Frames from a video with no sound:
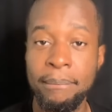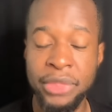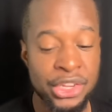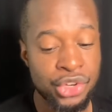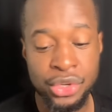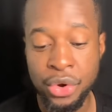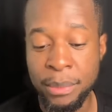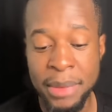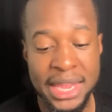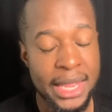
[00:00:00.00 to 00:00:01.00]
that's just going to
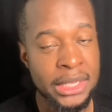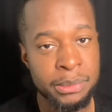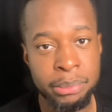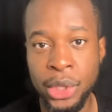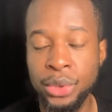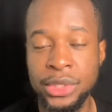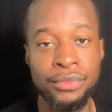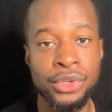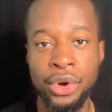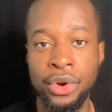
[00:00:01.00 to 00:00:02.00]
make explosive
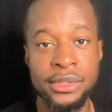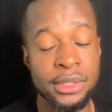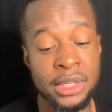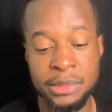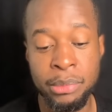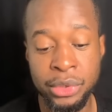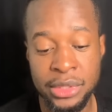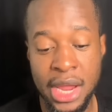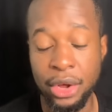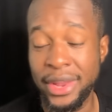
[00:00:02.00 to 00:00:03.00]
returns this bull
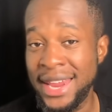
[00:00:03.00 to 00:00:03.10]
cycle.